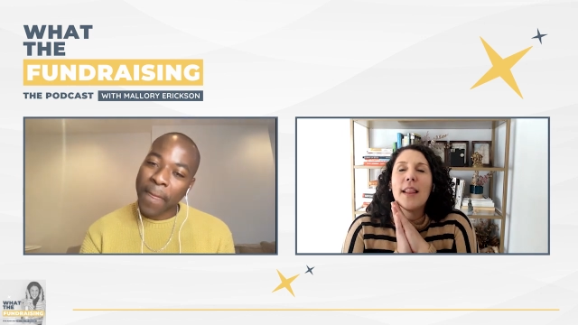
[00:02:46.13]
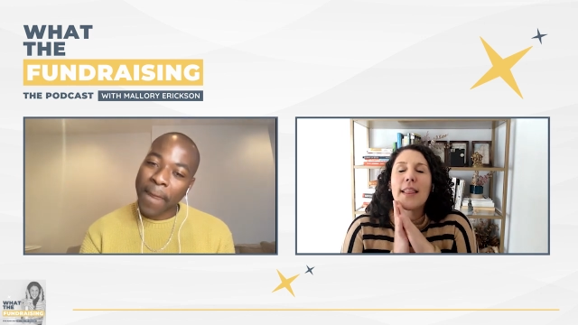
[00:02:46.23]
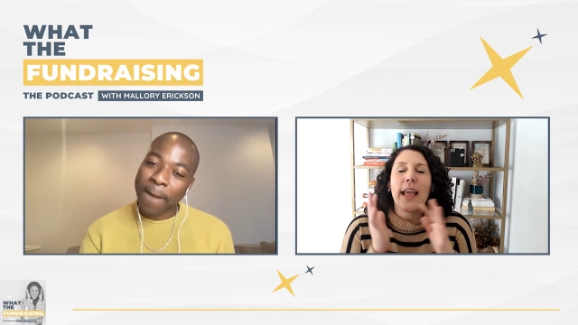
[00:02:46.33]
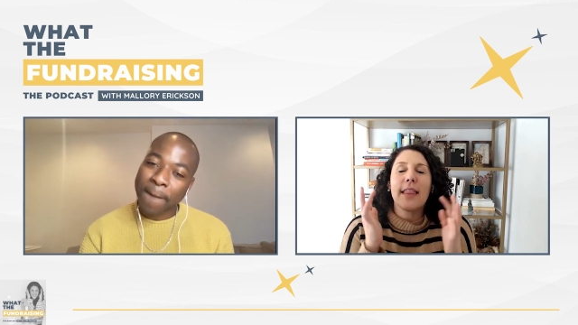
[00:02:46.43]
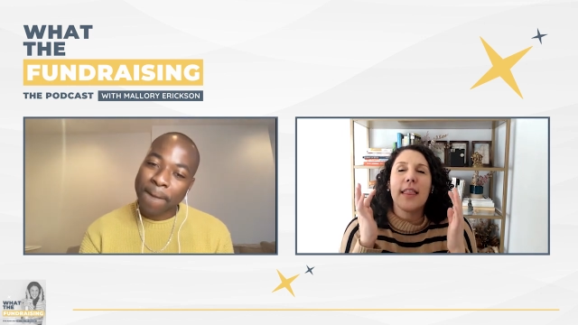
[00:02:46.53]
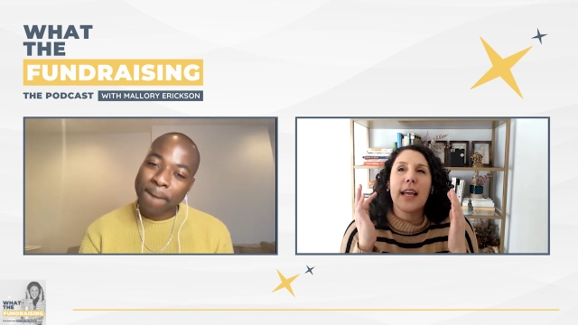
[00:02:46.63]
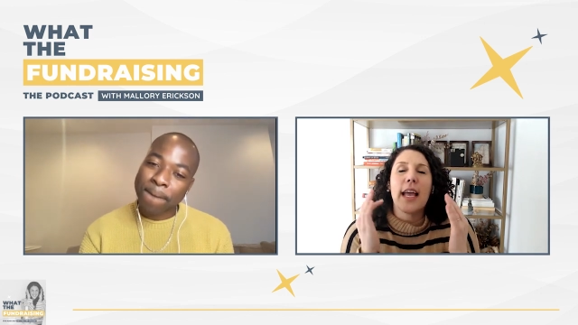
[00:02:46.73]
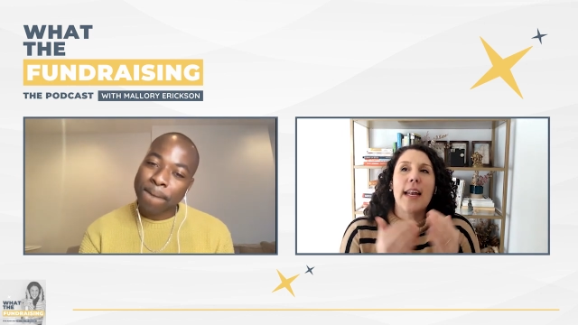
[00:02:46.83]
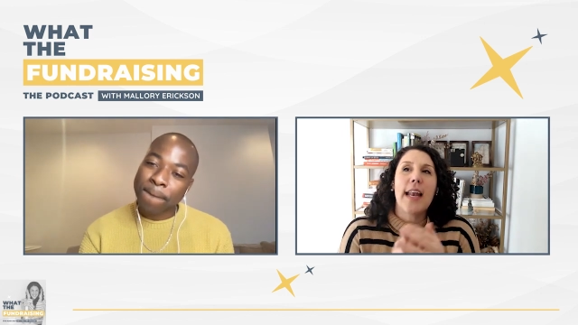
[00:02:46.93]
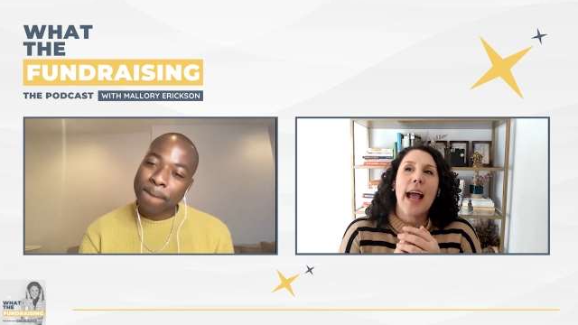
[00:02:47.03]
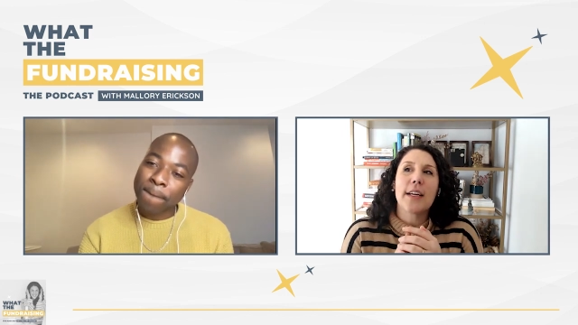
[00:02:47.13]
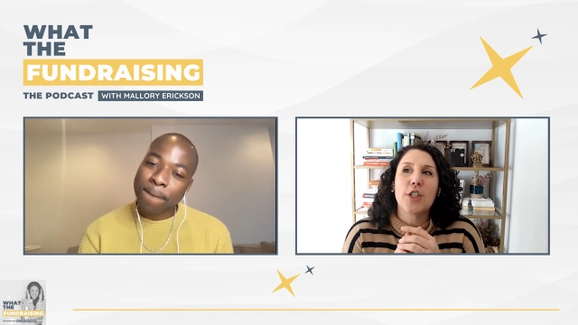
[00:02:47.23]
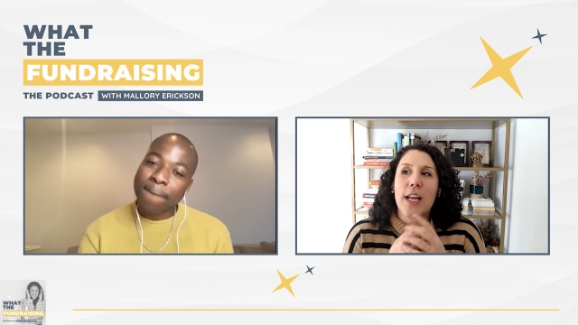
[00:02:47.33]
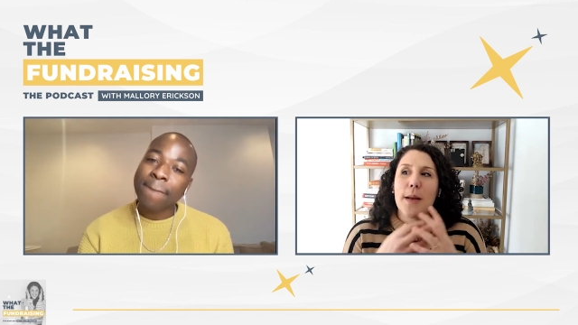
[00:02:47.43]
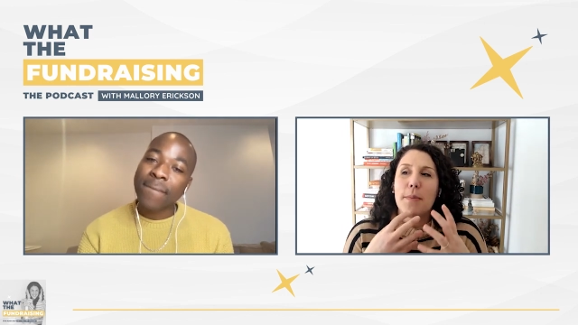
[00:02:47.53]
Speaker 1: like the
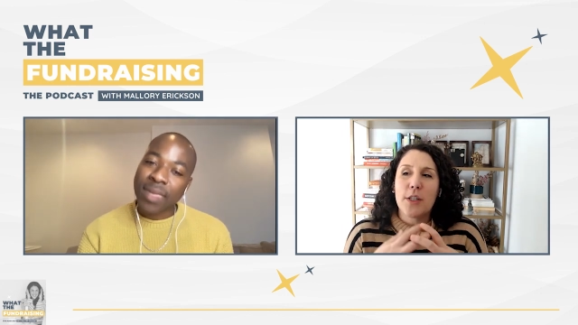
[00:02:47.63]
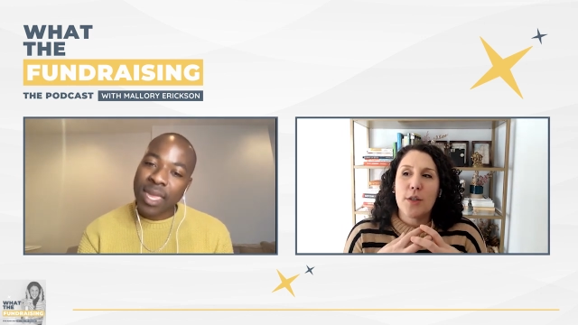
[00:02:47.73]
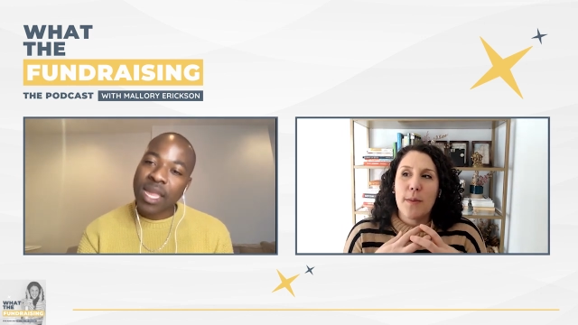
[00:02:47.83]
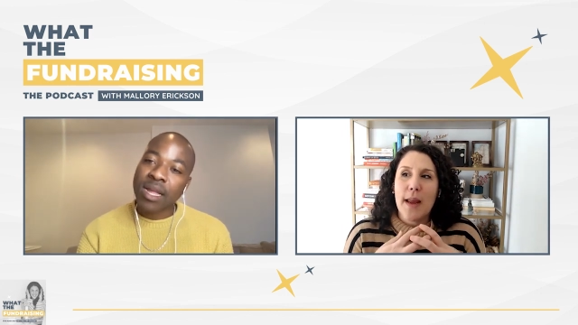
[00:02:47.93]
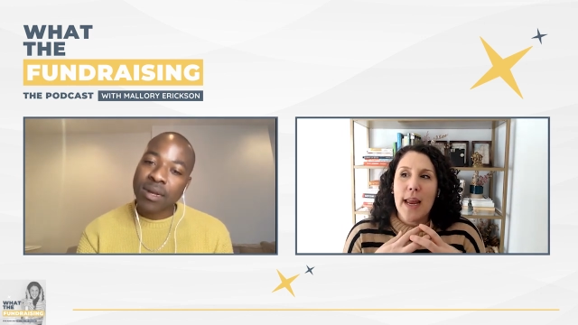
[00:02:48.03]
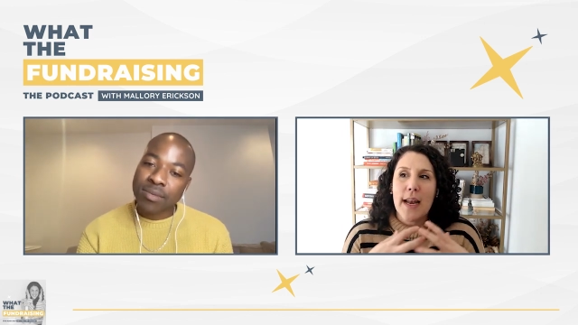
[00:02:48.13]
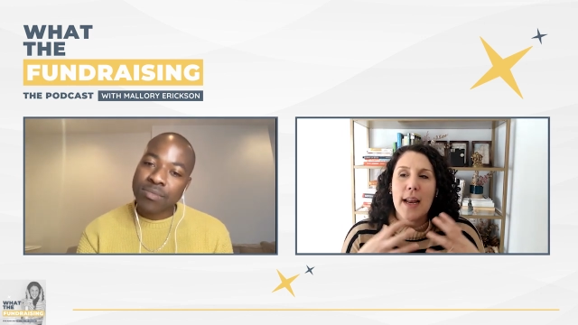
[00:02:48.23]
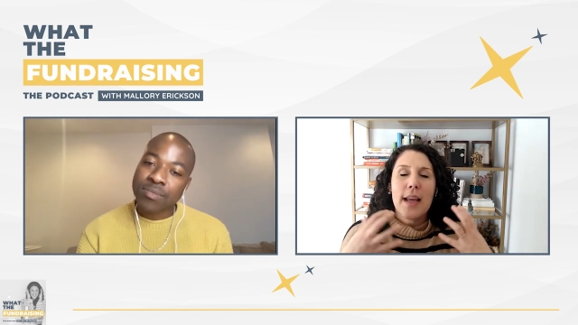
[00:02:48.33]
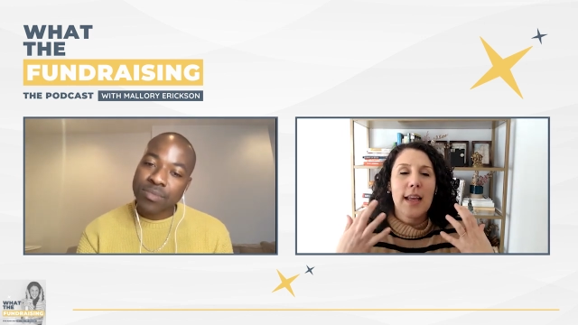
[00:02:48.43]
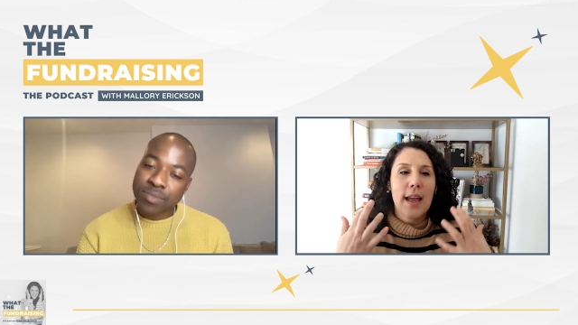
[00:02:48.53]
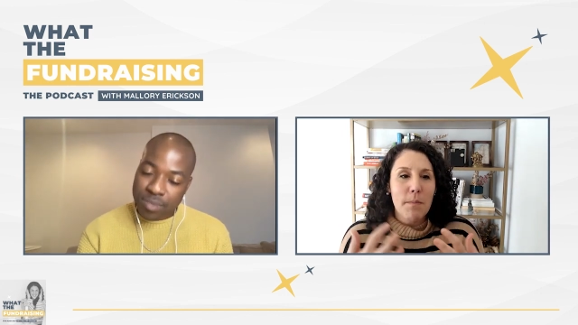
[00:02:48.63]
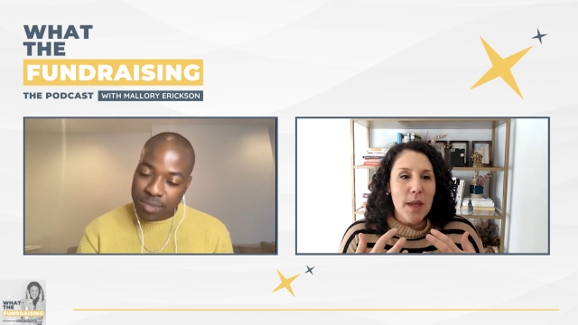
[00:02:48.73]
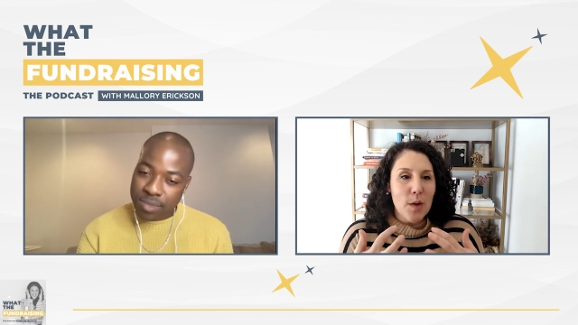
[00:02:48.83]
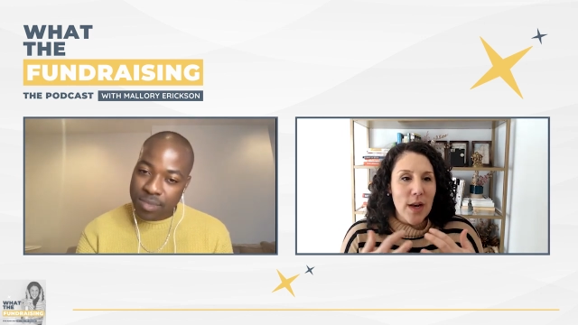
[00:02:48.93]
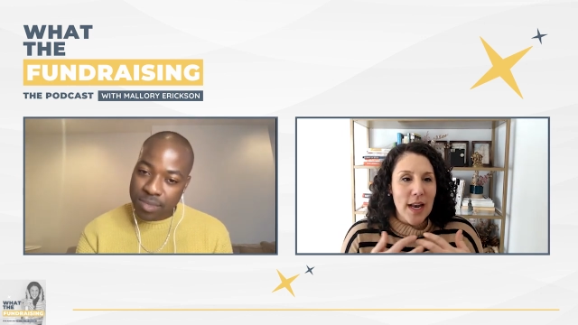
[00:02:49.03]
connection between
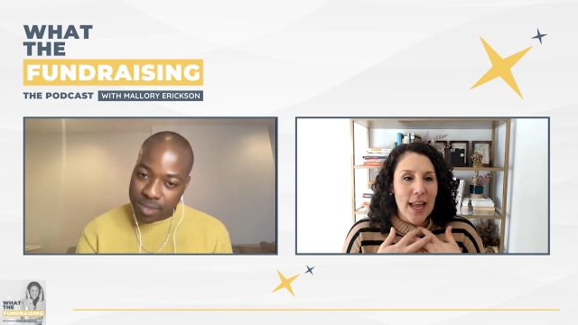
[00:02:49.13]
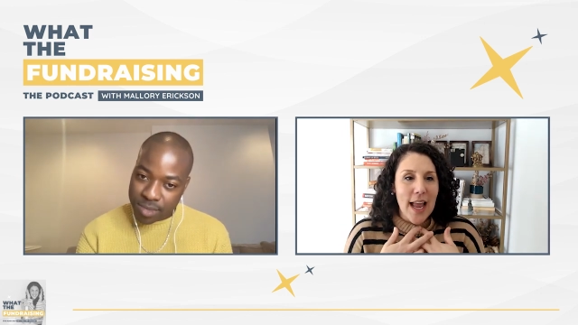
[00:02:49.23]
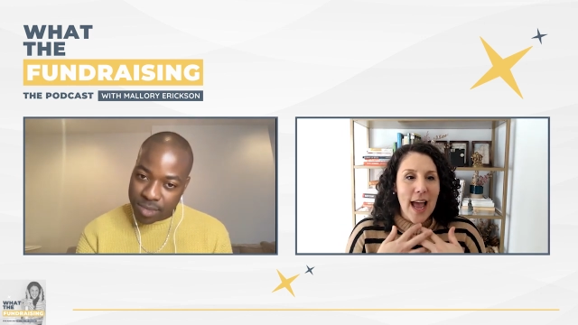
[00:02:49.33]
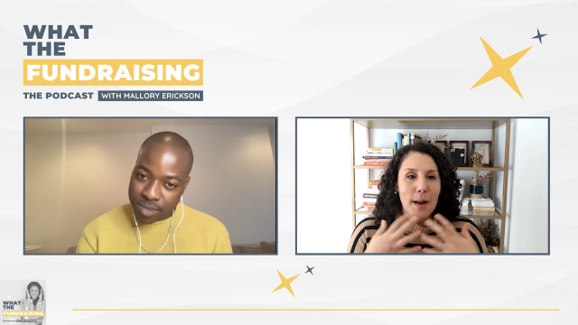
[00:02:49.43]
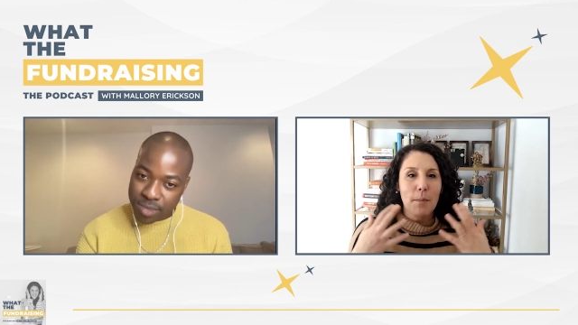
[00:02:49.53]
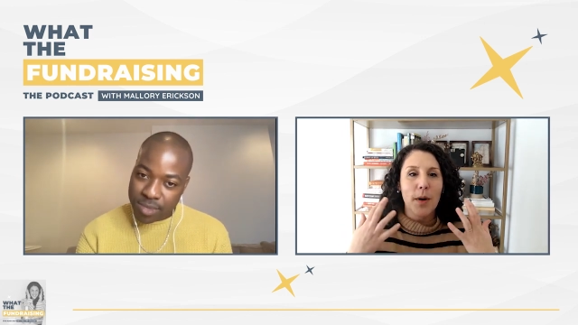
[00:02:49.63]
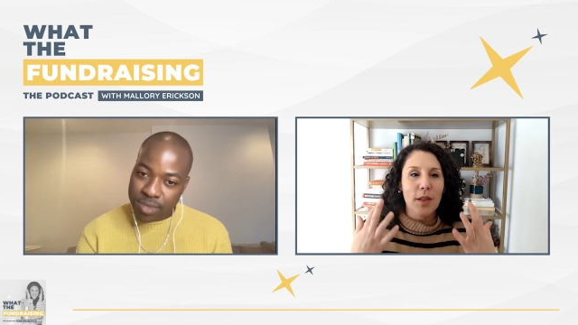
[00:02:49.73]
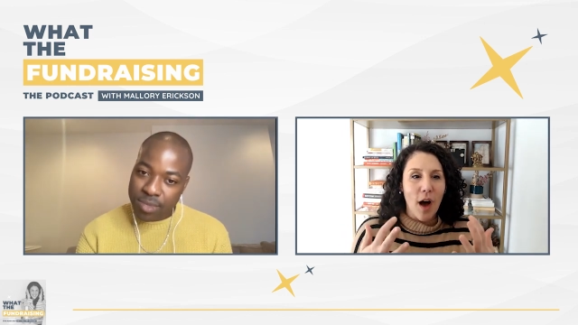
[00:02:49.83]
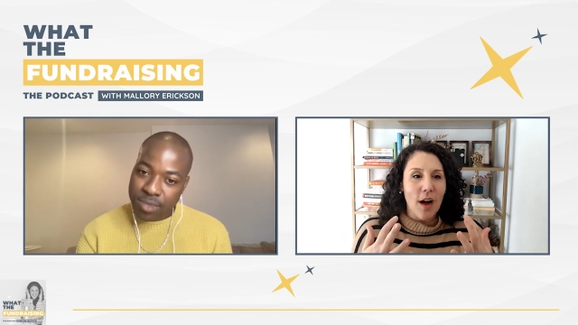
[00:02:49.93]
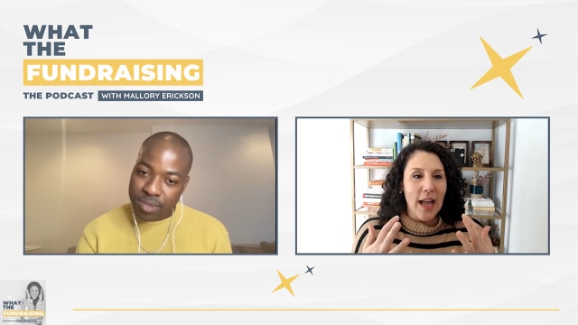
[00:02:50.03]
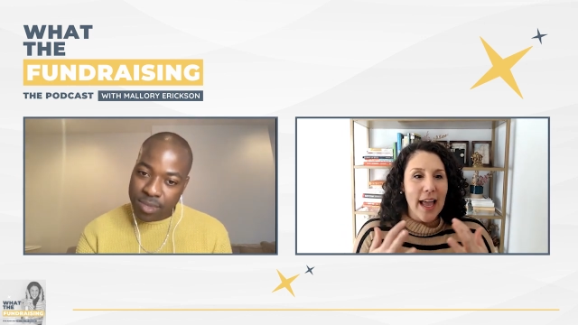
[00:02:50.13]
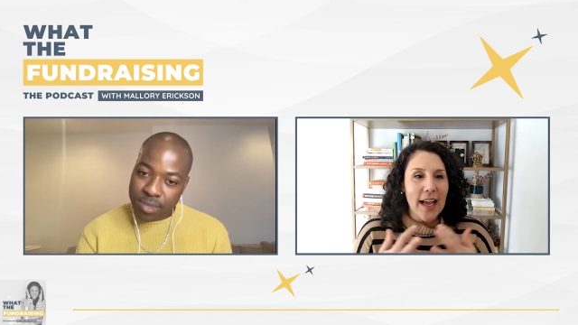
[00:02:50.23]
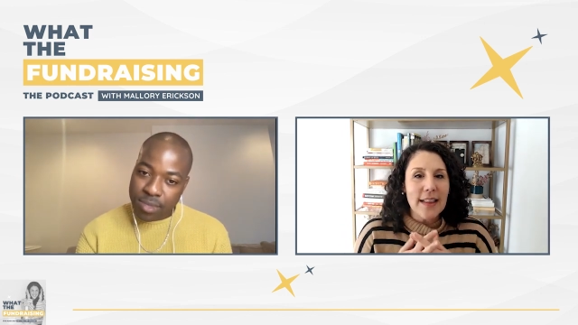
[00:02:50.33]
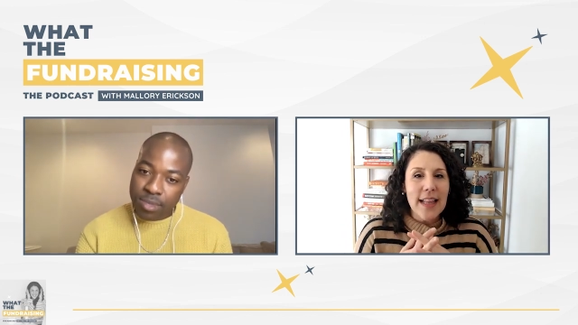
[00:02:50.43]
community and belonging.